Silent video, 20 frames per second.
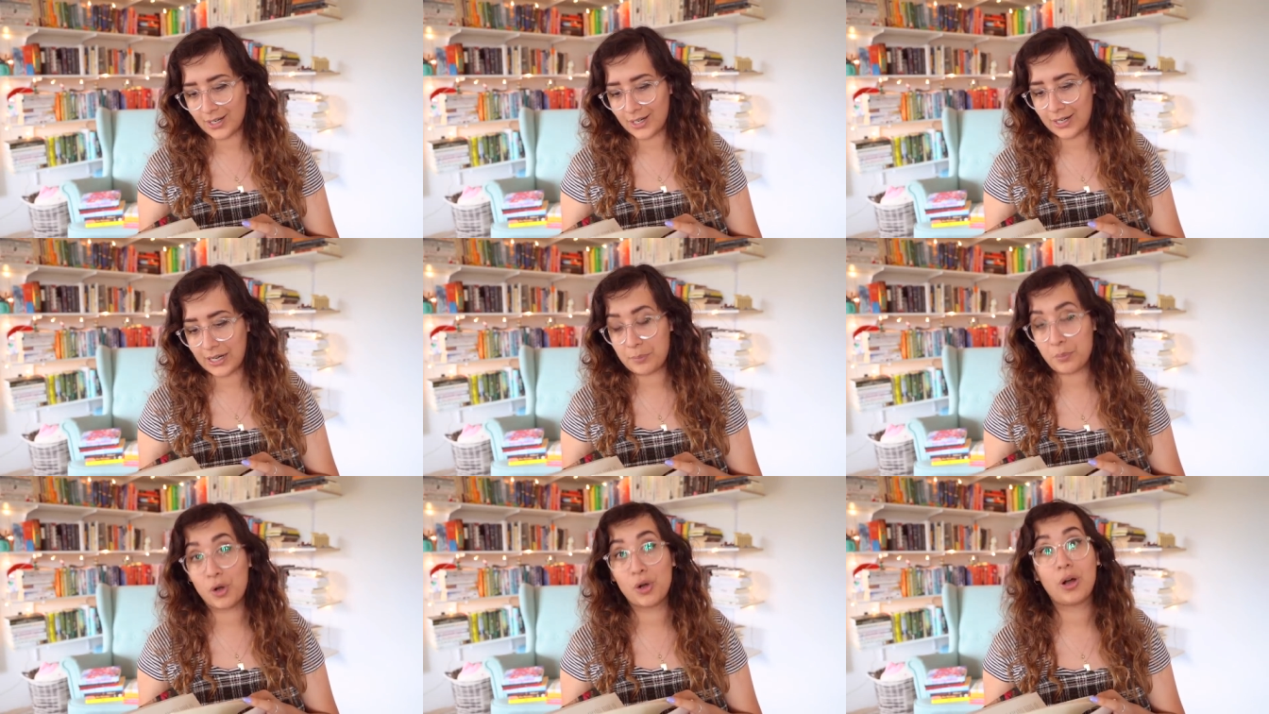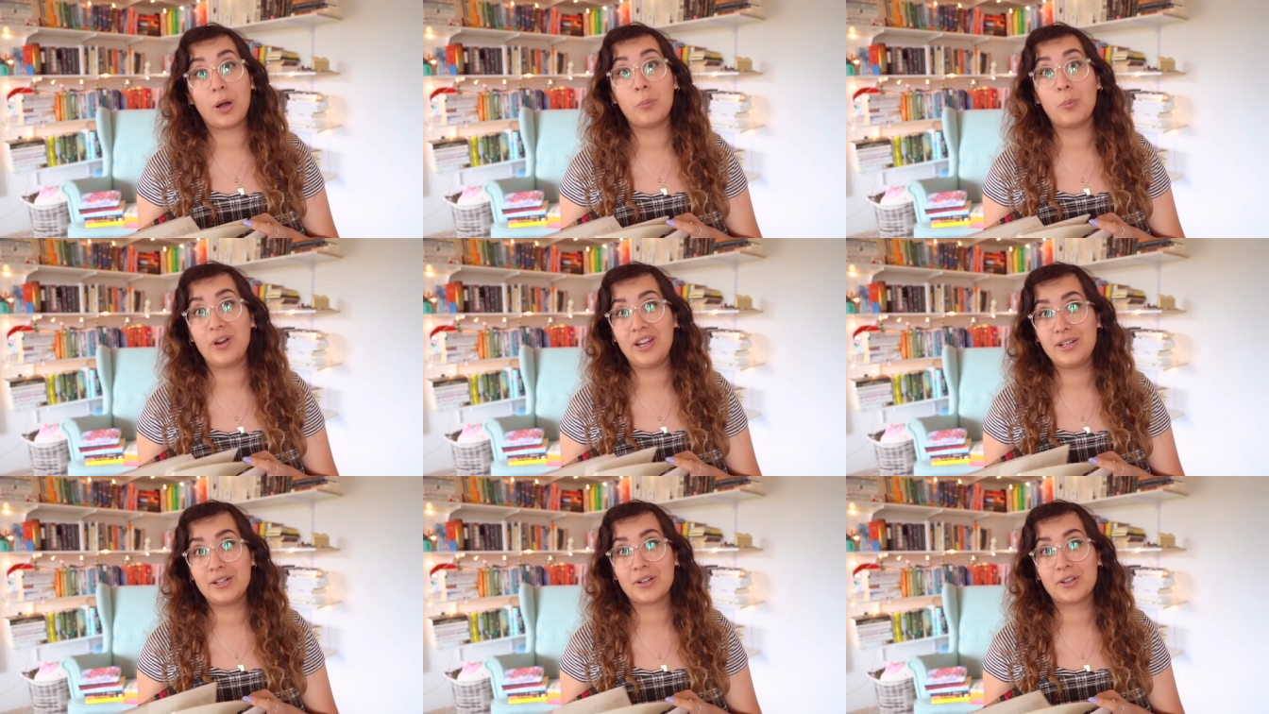I'm, I'm
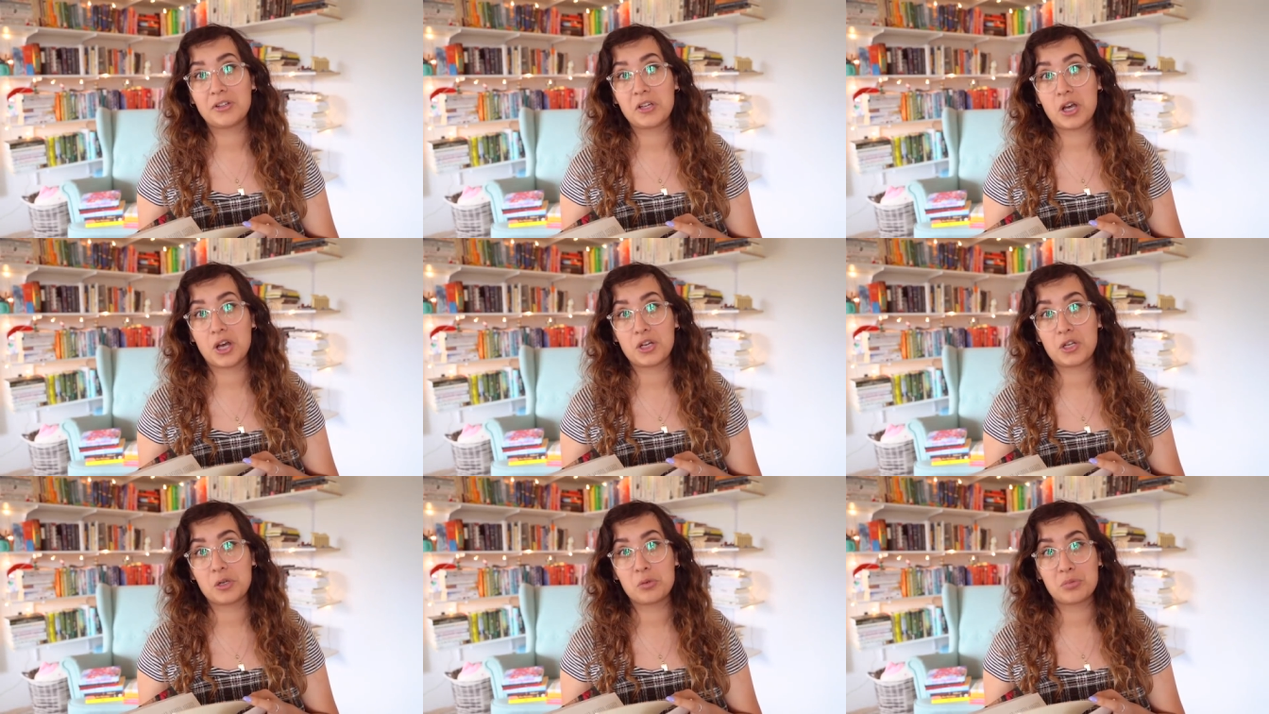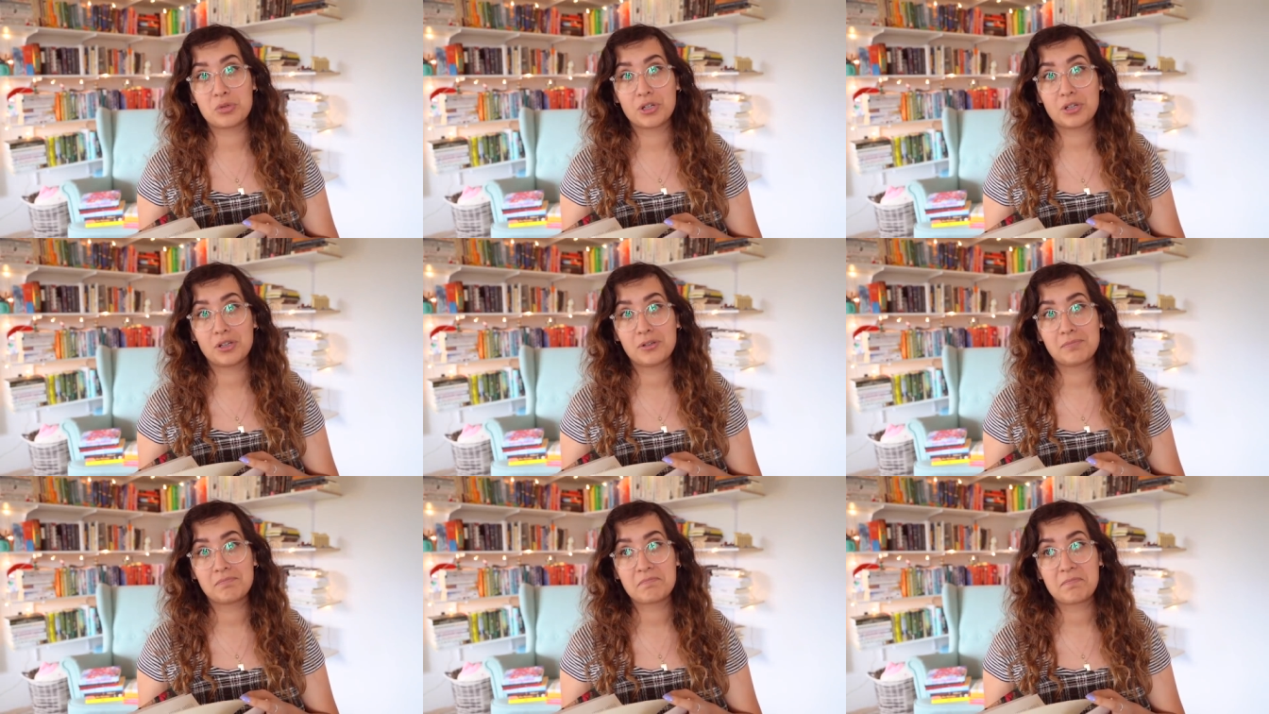waiting on the
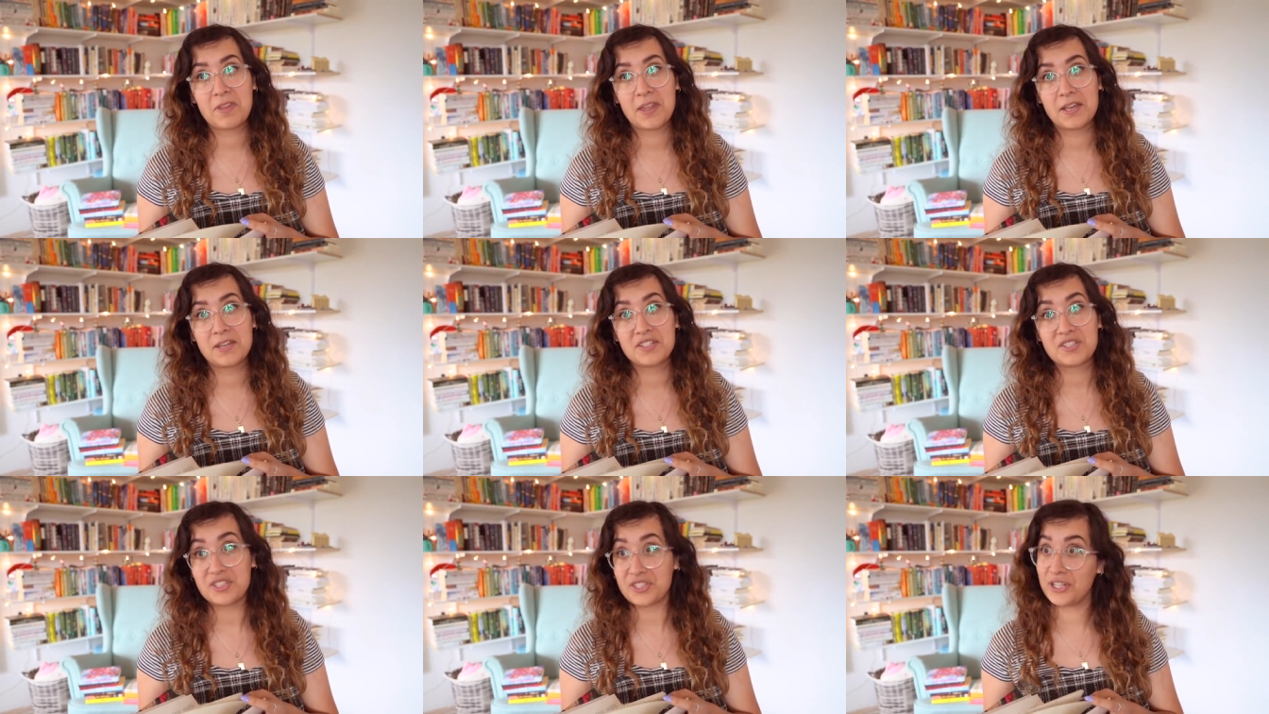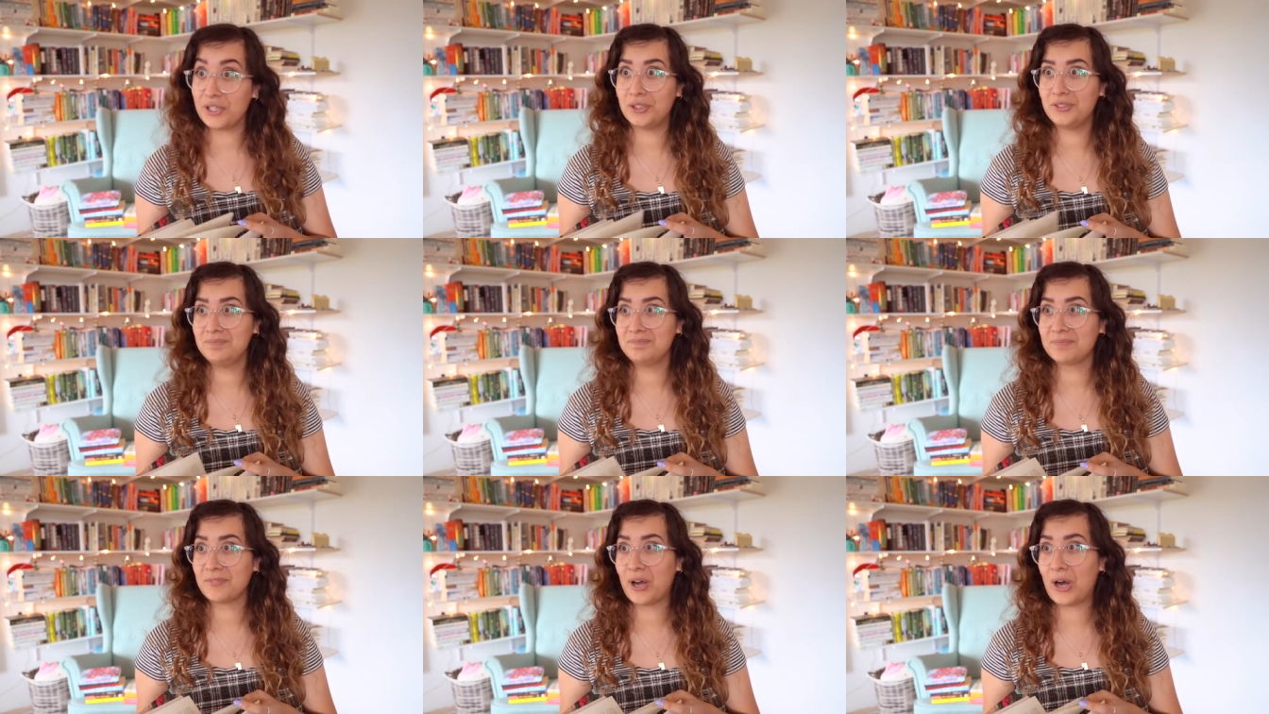audiobook still,
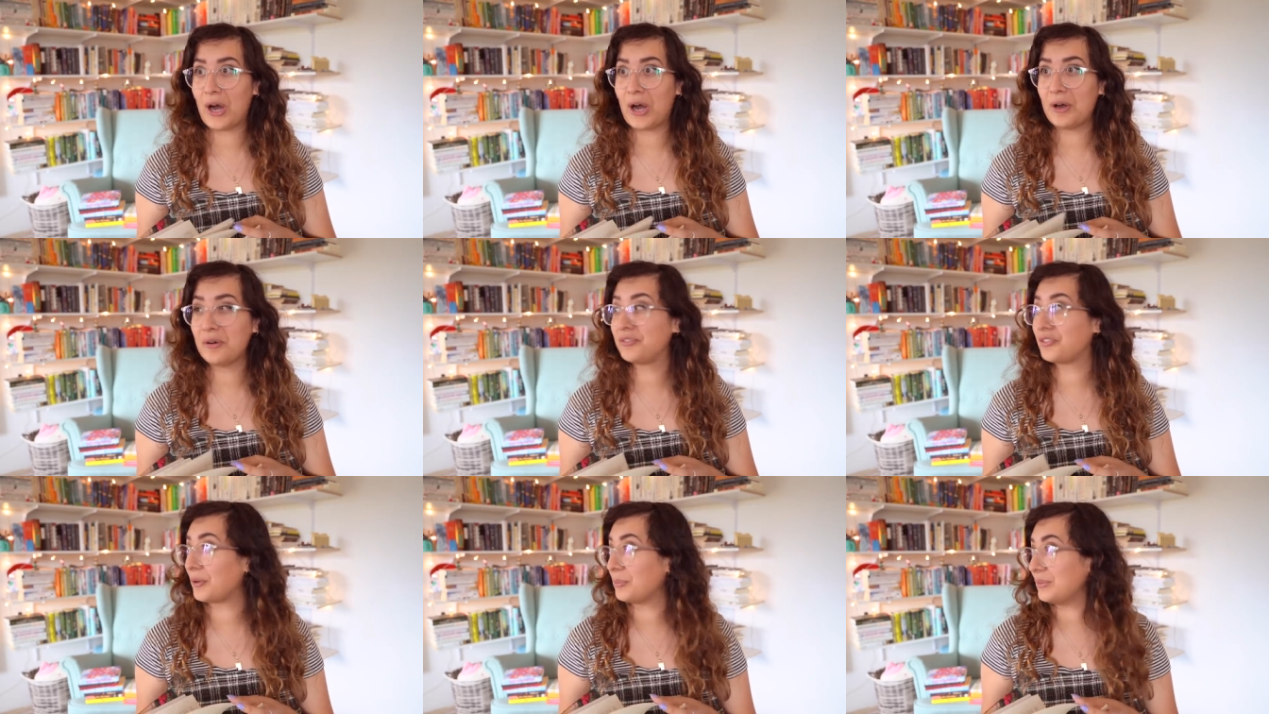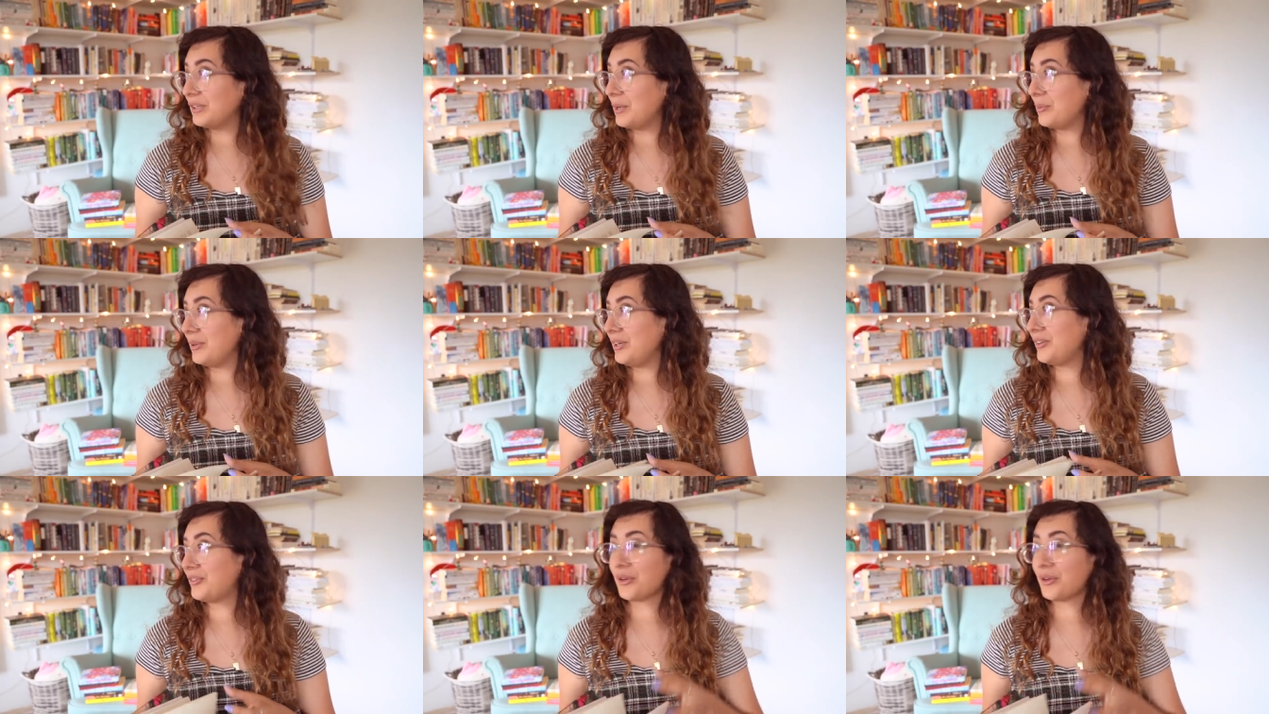uh, from Libby.